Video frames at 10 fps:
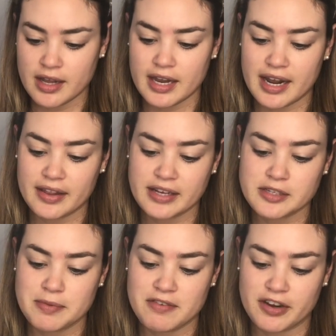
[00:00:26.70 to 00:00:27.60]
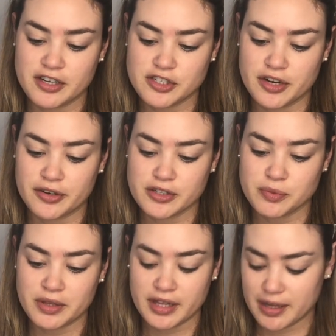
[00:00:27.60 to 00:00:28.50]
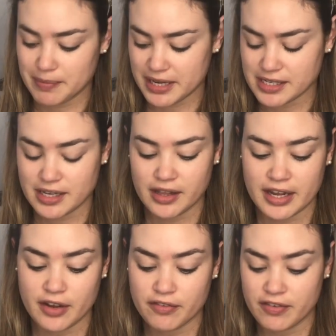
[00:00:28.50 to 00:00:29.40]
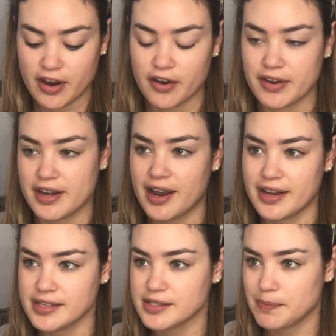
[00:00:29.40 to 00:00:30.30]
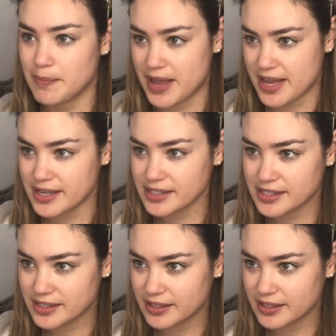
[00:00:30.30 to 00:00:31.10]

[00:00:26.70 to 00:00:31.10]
And I like to be very generous with it because I like a very nice base,